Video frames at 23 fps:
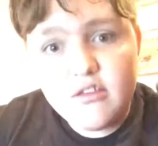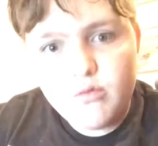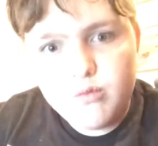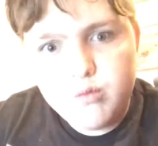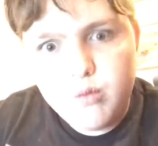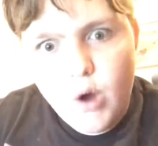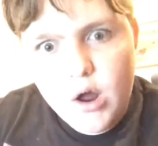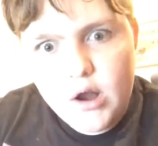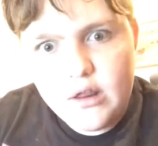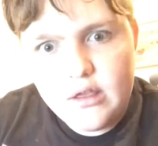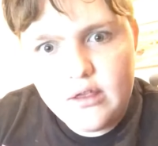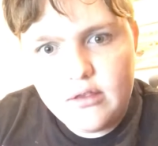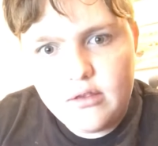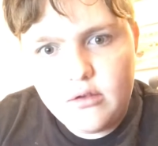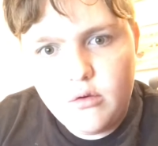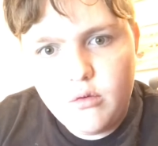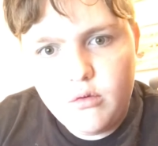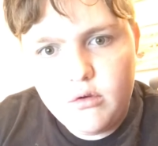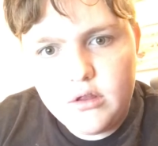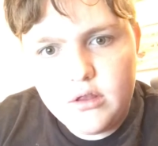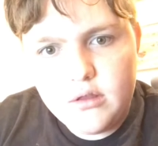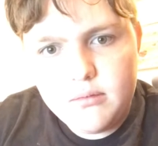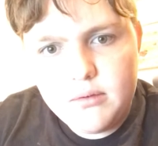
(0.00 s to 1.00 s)
what is
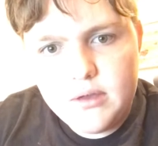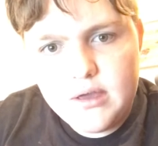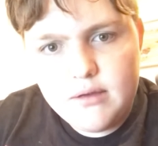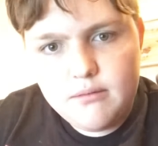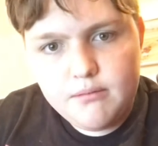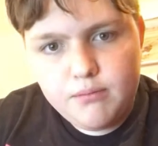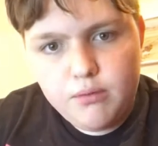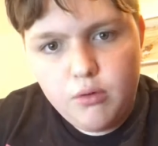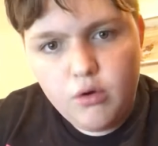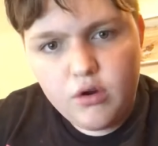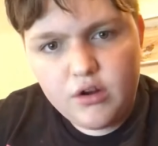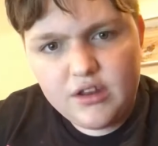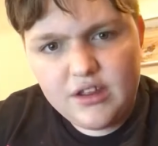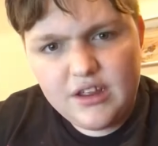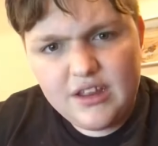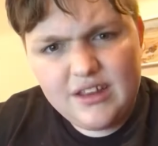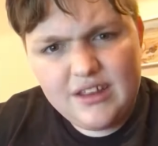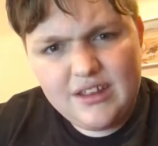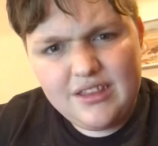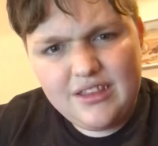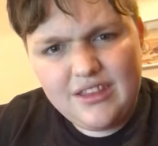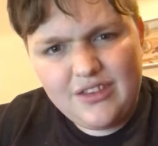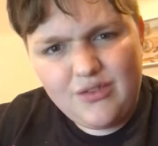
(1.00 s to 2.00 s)
going to be important
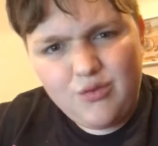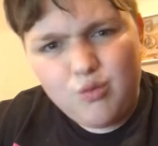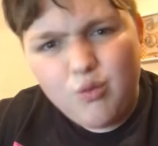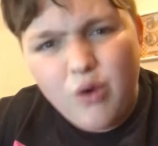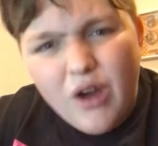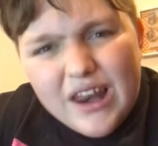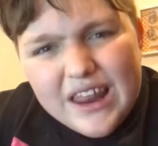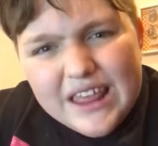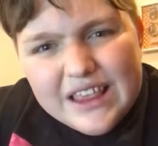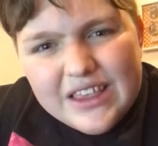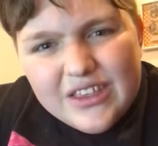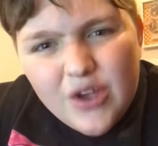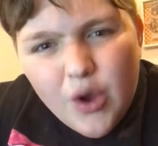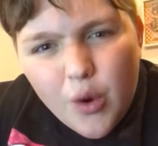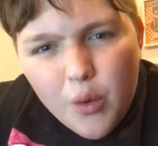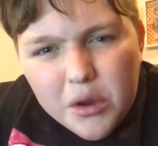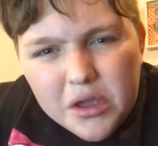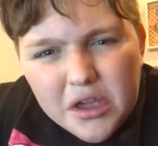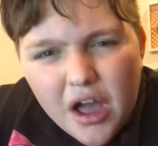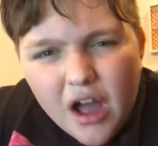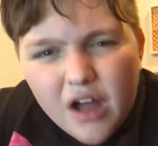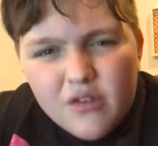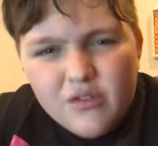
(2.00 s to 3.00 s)
in this. What is
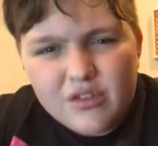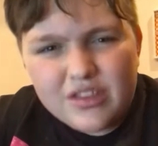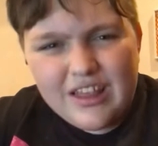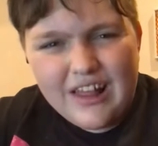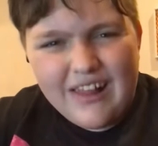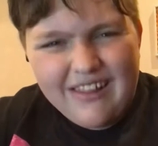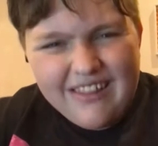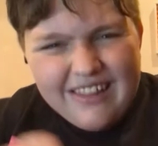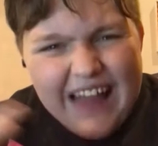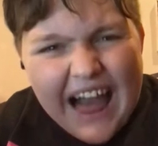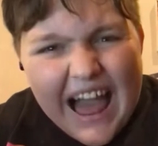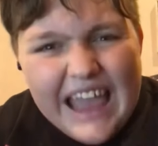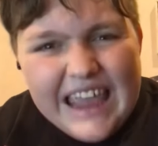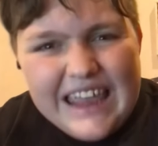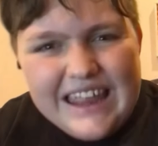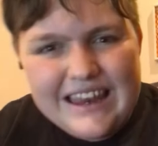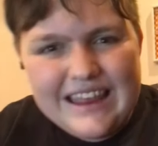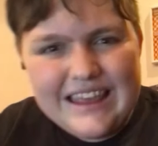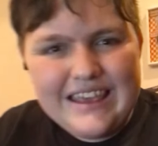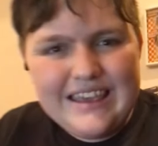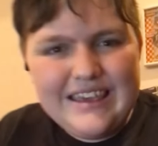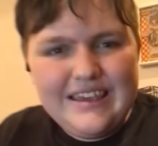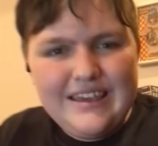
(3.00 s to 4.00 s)
going on with the
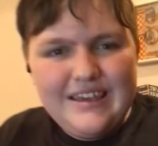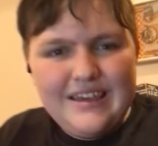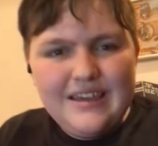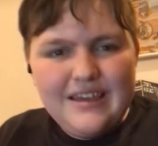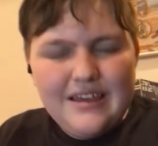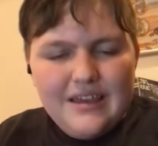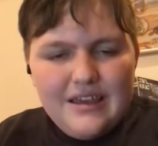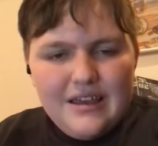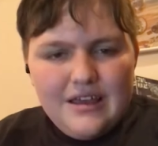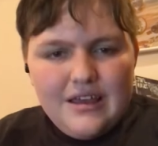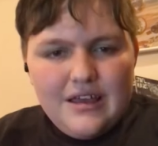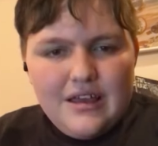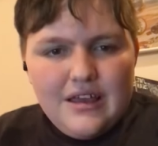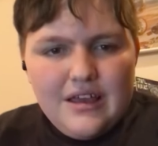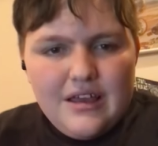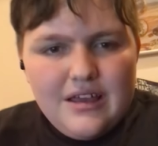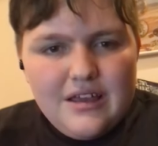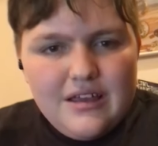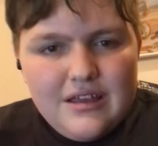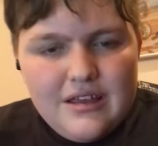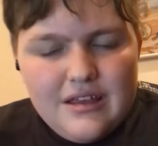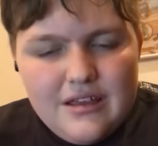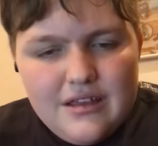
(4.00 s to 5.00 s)
lighting?
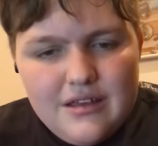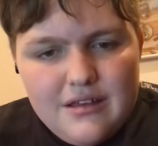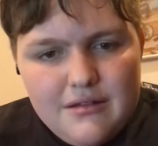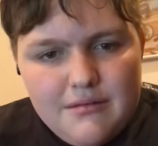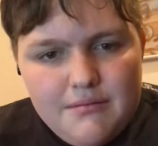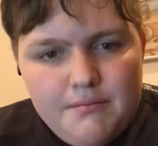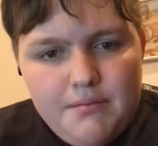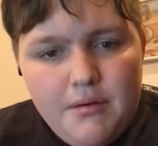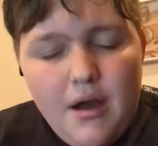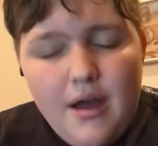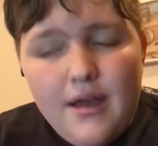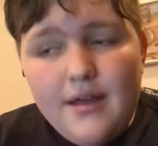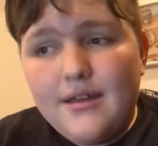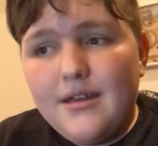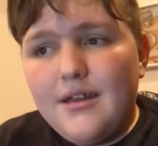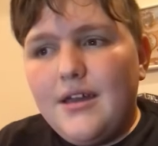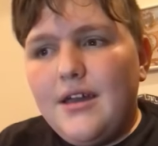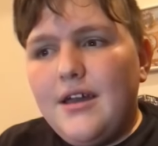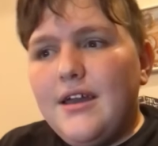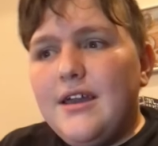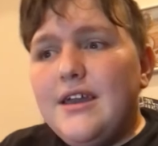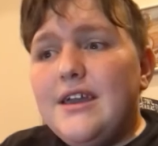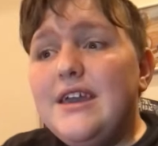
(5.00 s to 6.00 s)
But
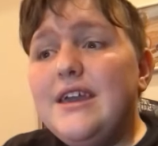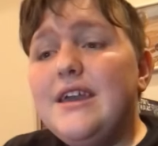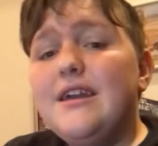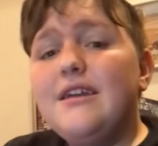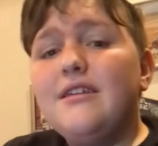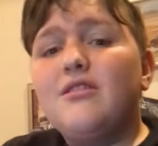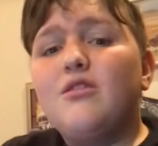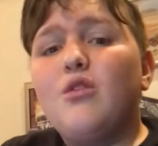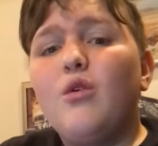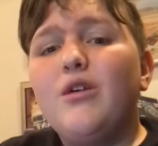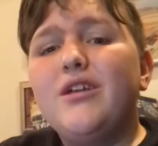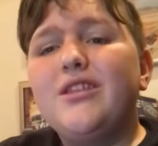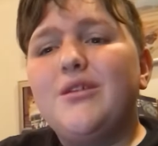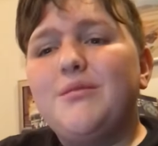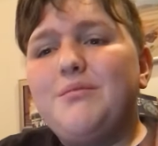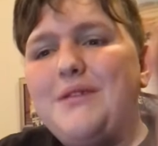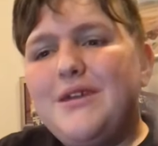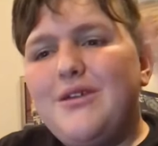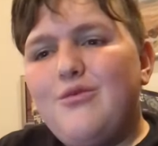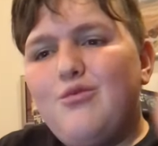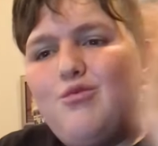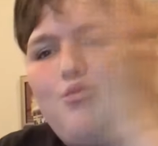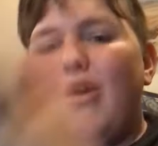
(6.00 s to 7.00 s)
he is going to
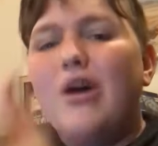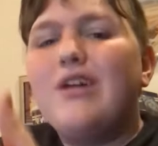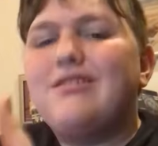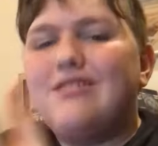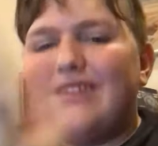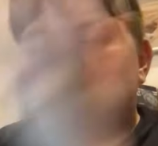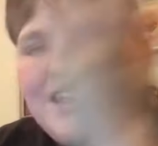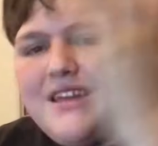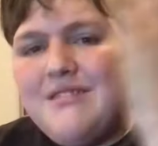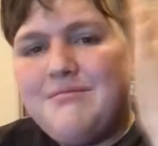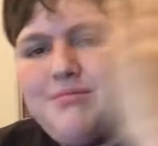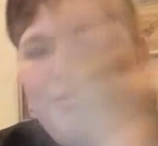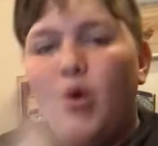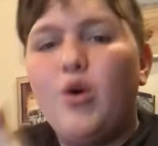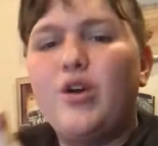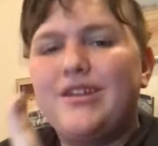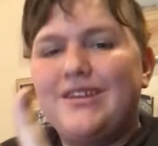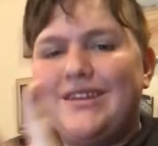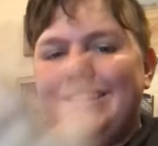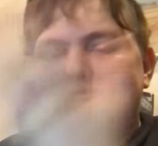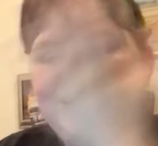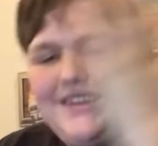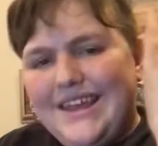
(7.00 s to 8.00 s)
be what's
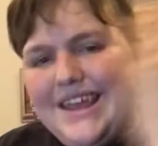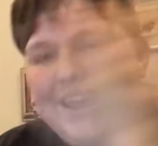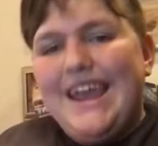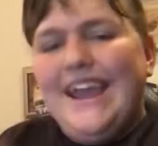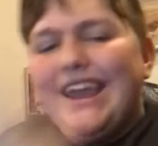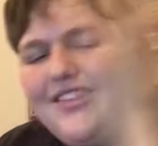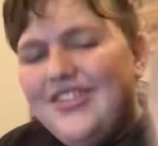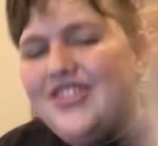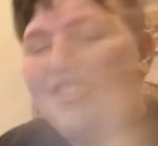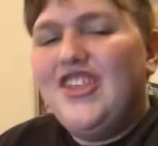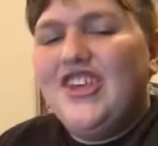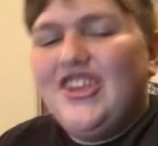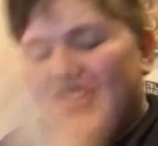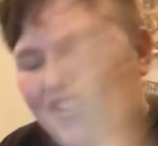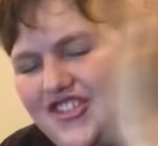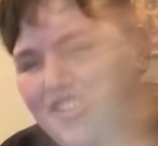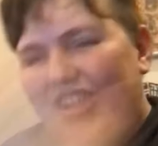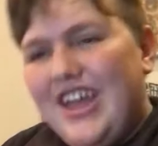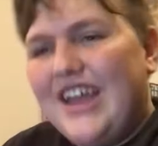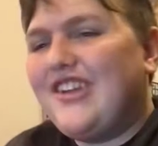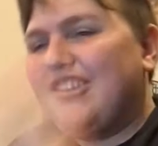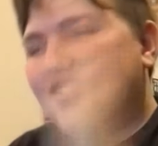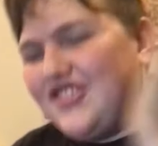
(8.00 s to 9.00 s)
important in this
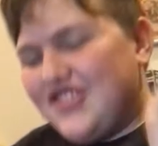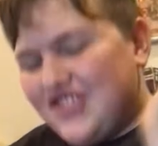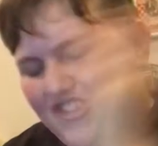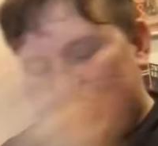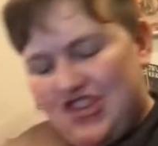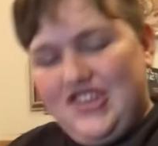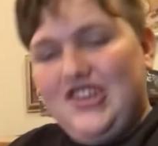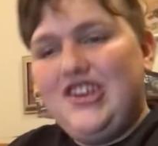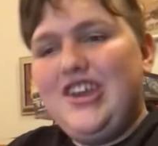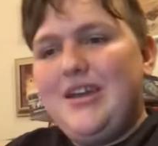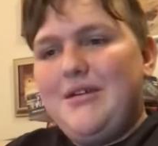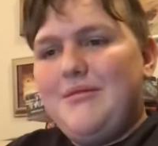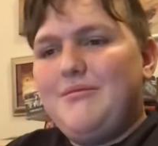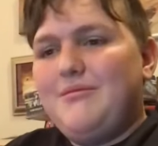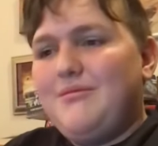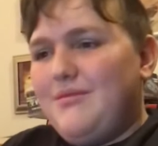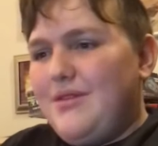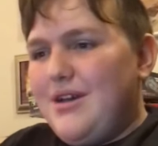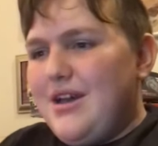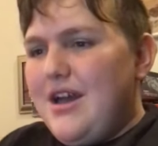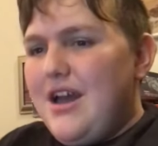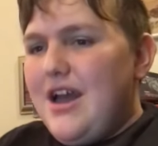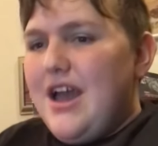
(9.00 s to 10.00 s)
next gym.
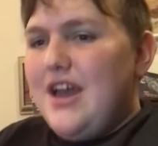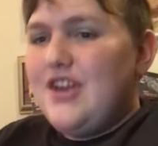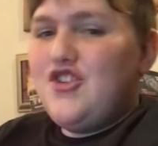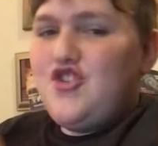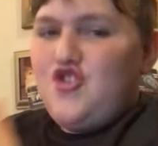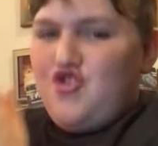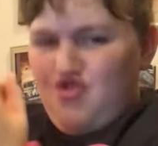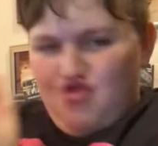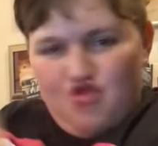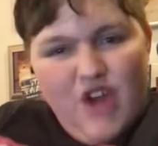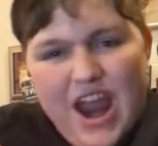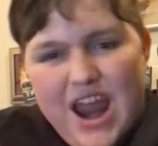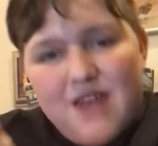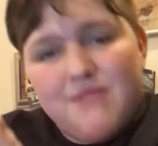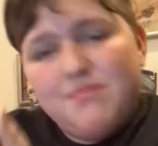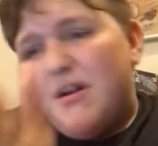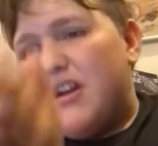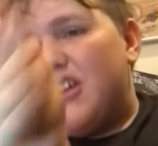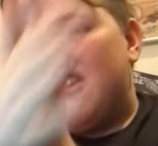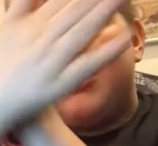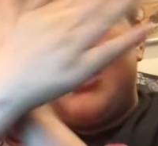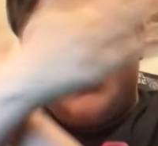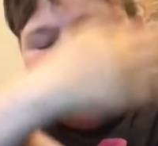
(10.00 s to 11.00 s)
And
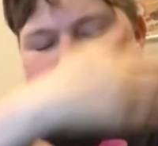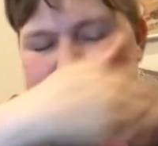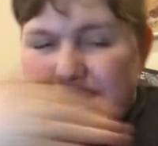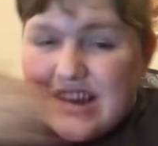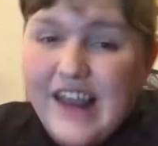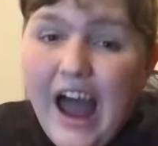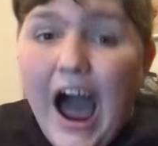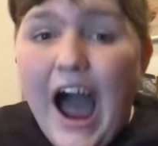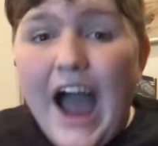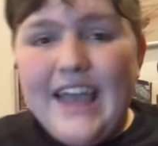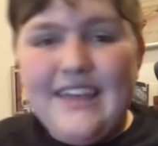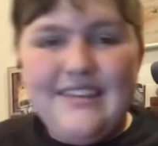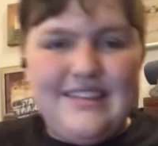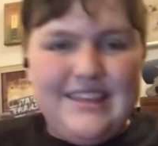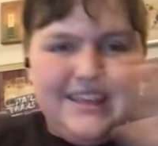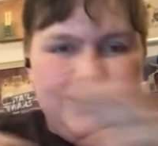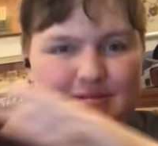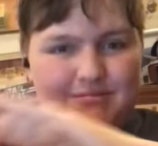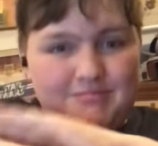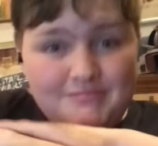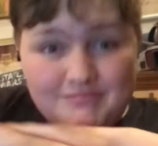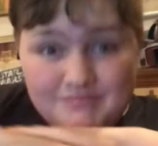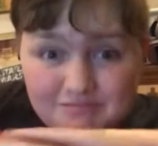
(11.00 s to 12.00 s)
Grandpa dies
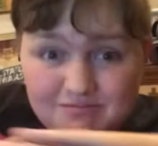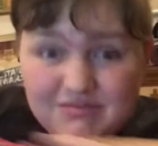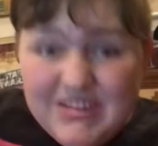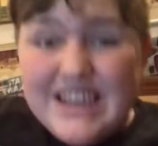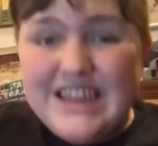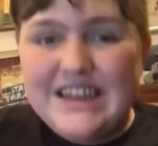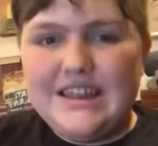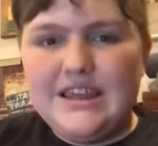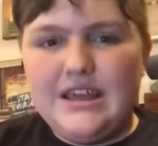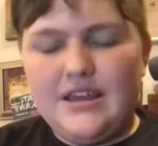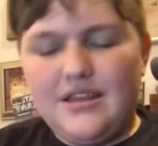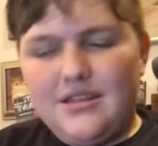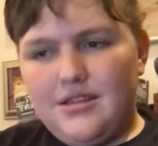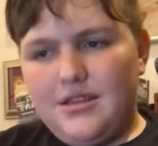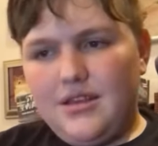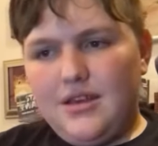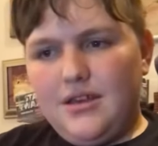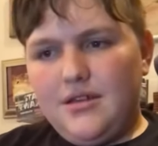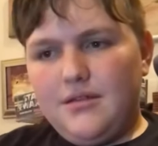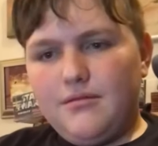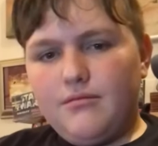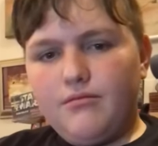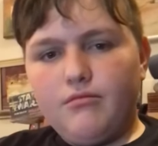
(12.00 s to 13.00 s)
immediately.
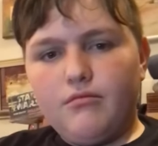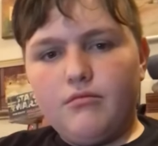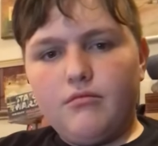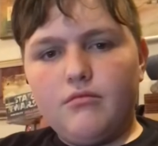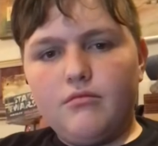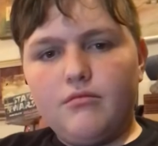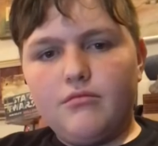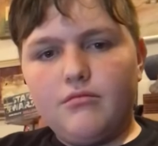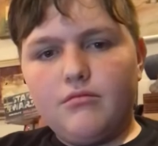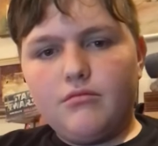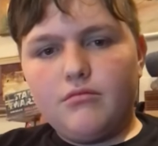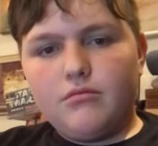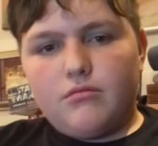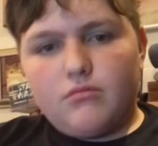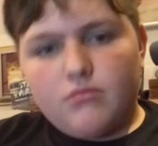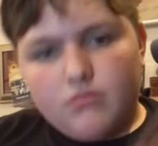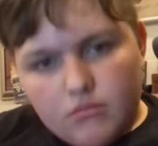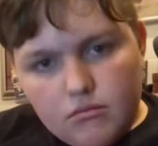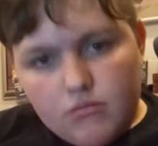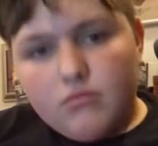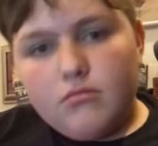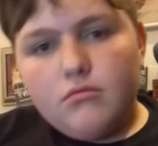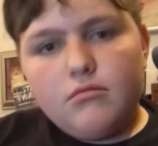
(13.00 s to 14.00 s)

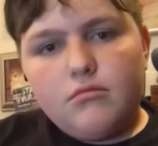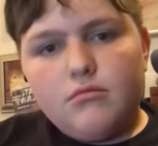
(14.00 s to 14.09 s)
I